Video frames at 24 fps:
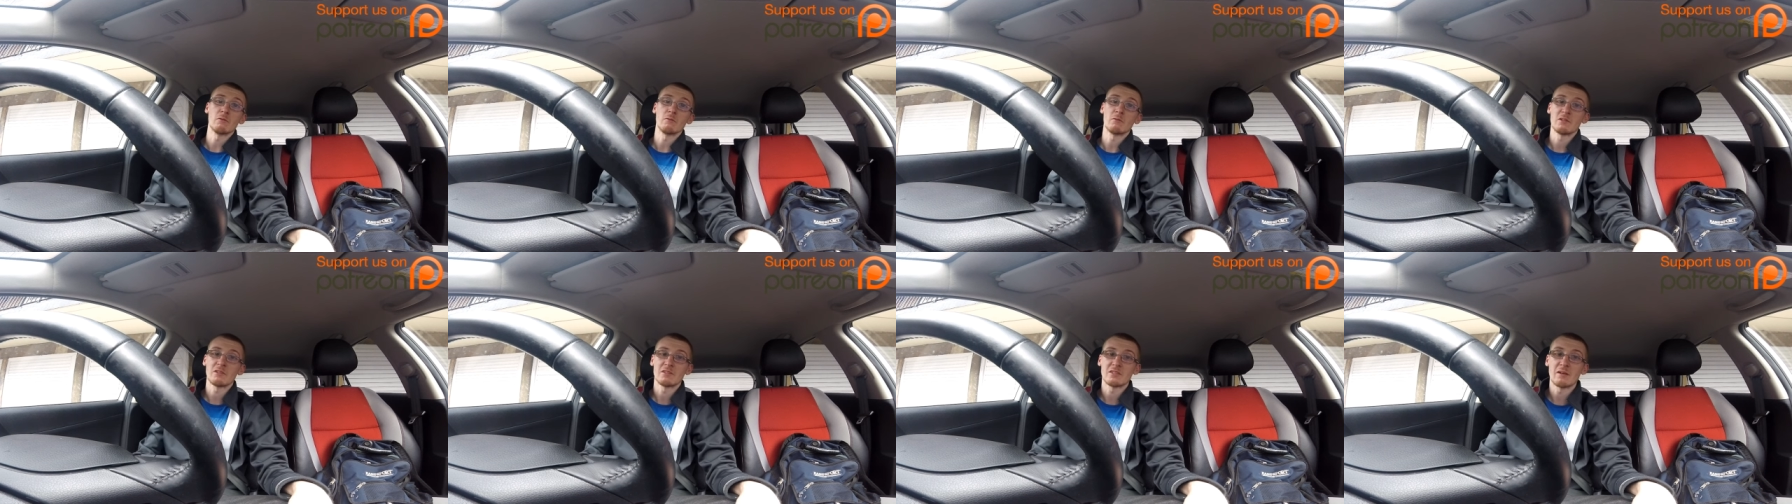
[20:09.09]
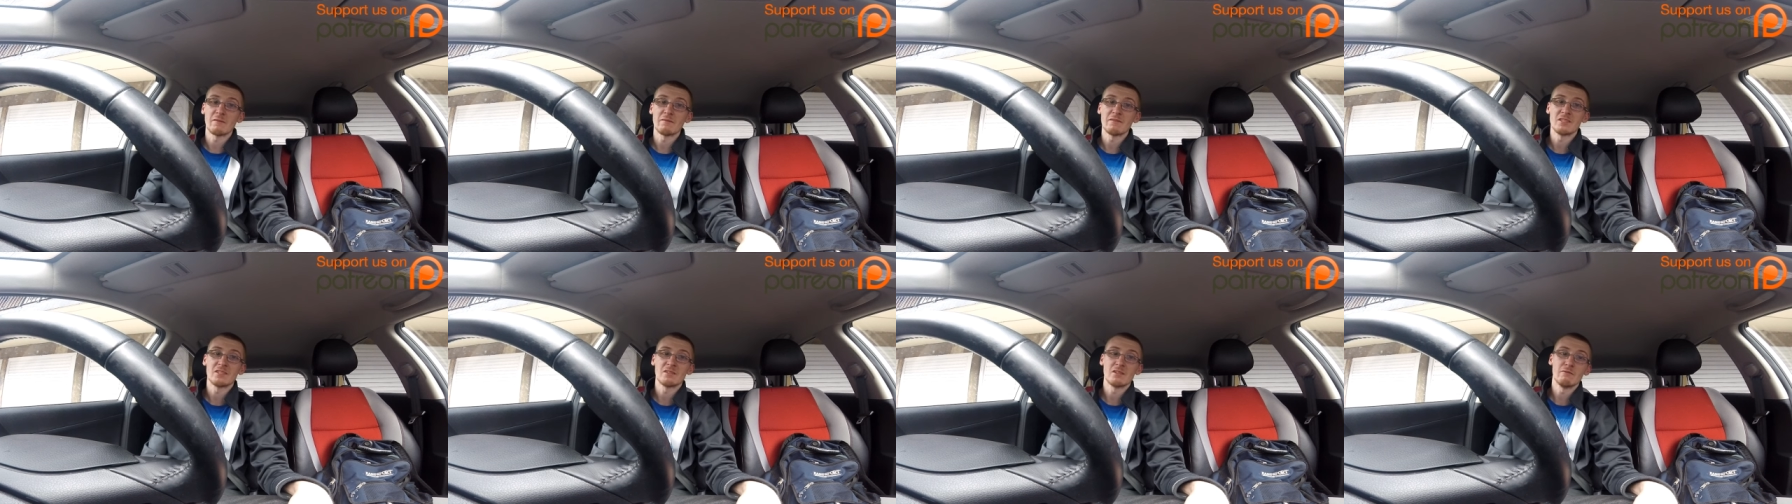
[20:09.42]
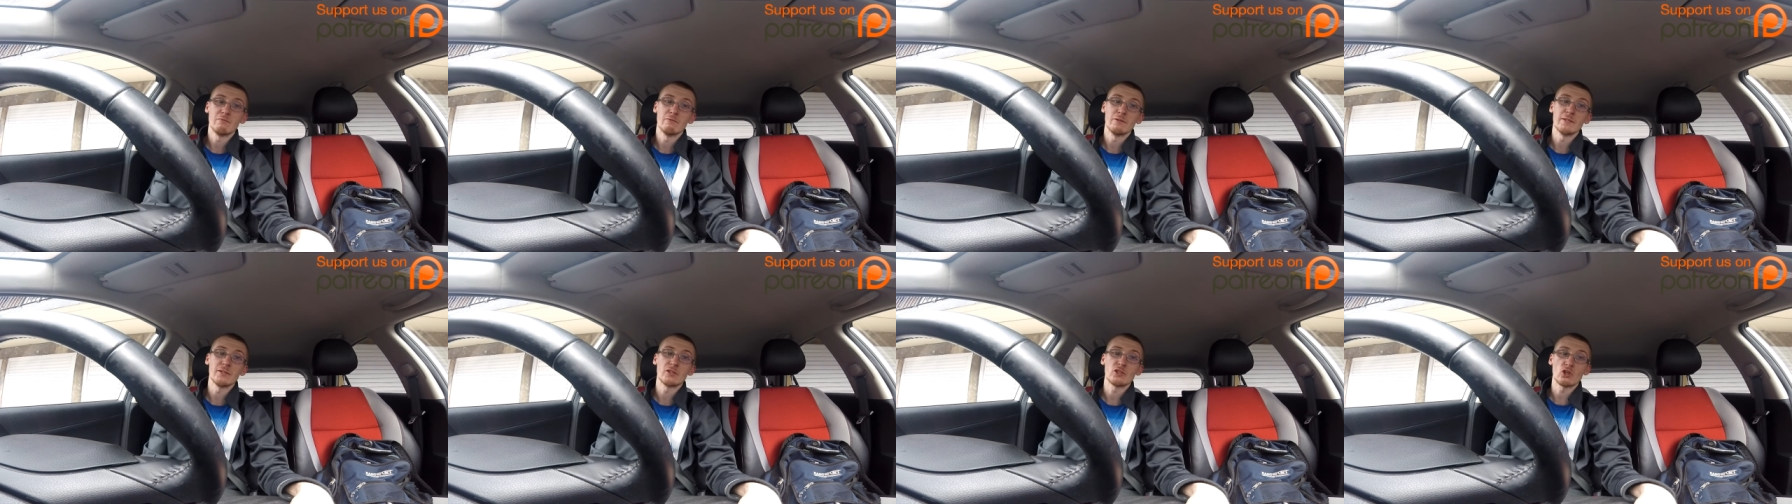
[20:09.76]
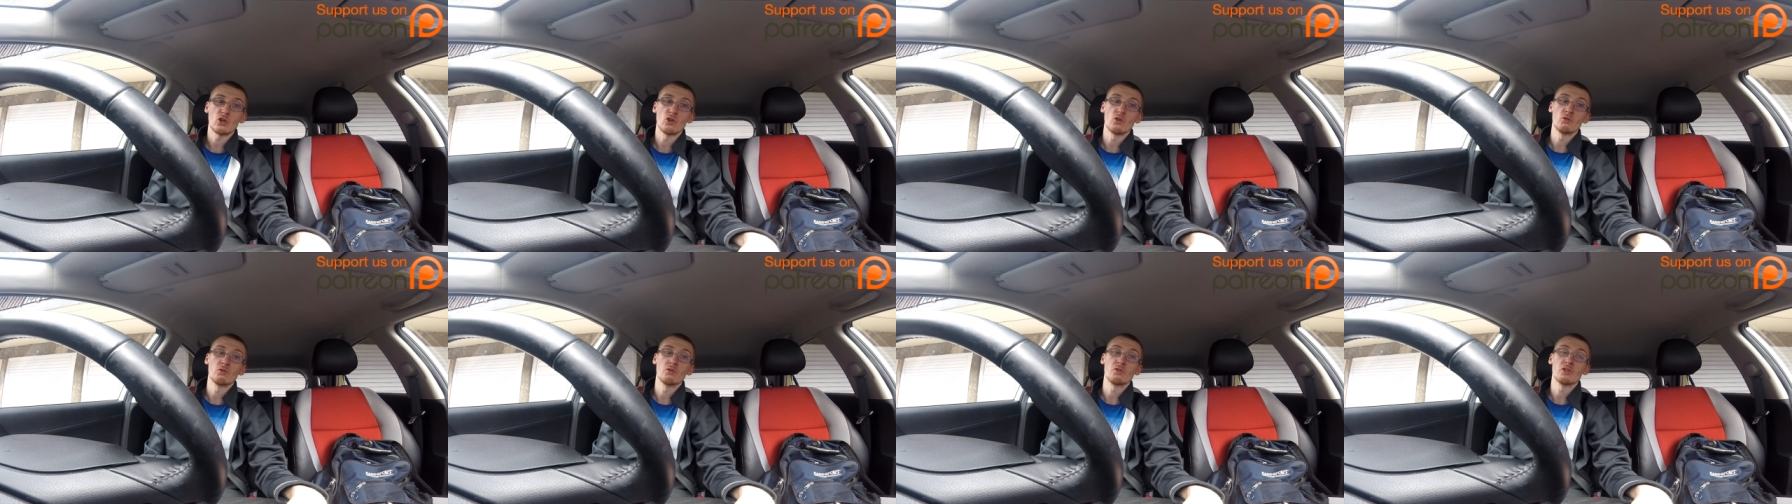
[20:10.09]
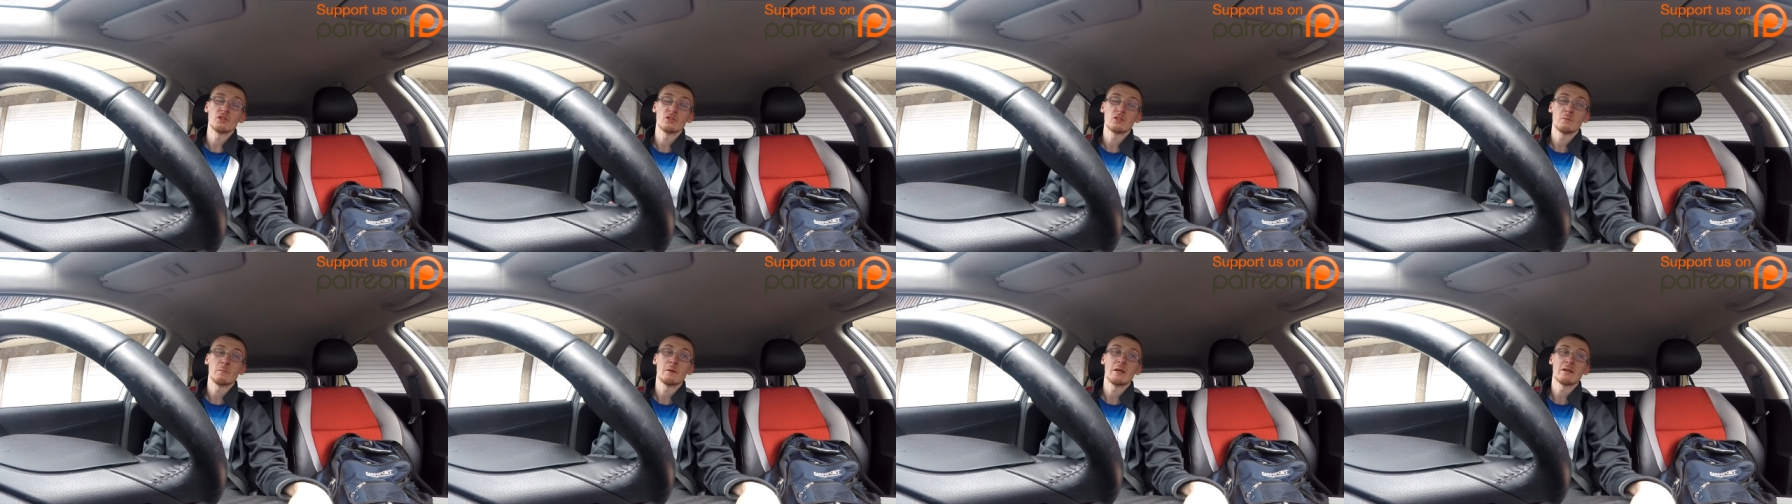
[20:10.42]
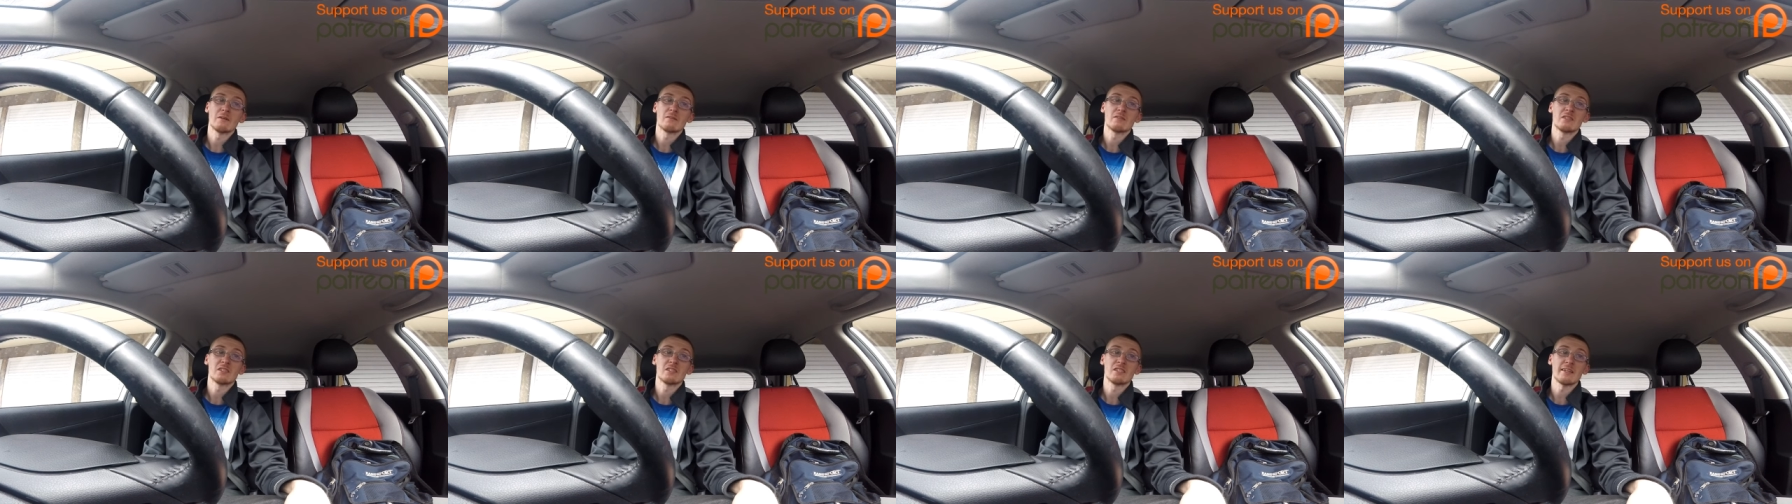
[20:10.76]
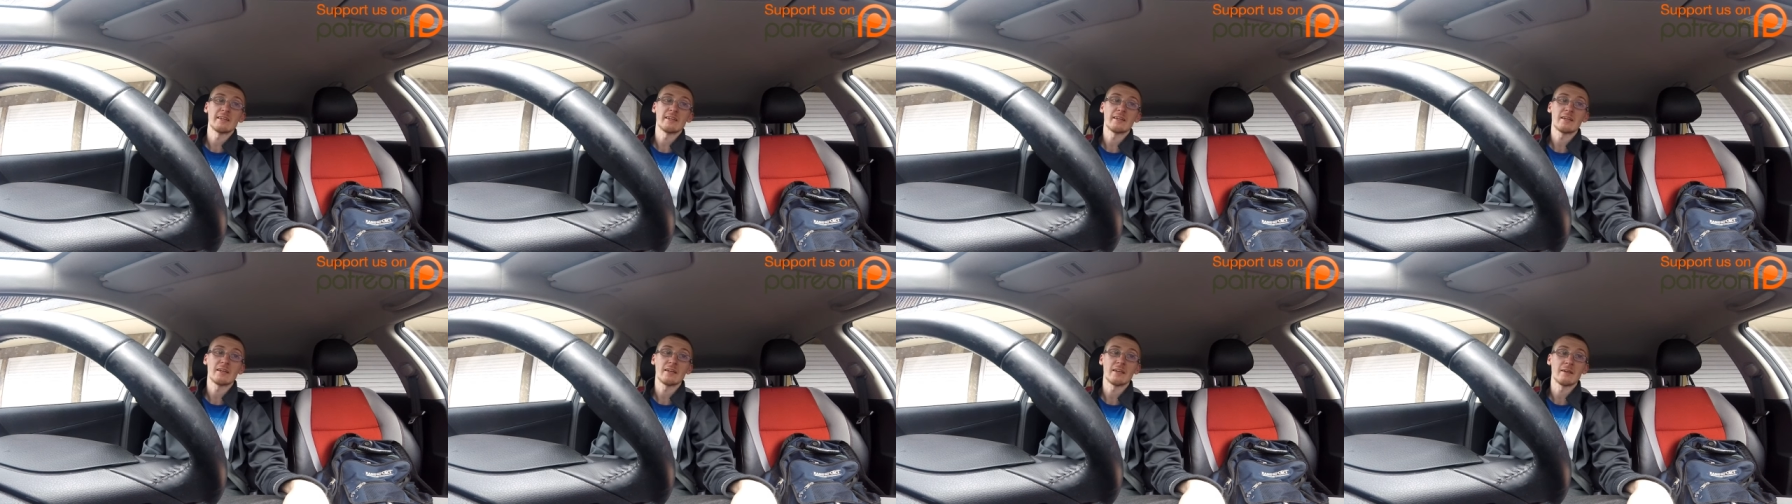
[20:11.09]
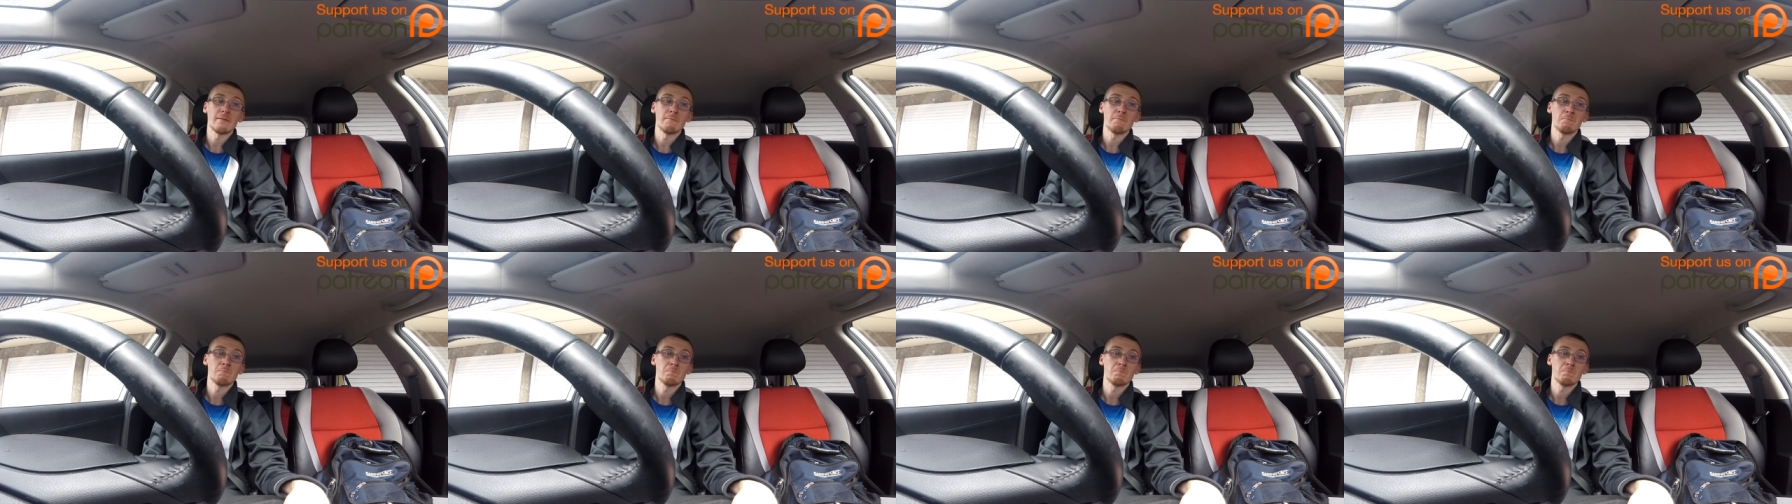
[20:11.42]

and I was having to reach under to be able to sink it.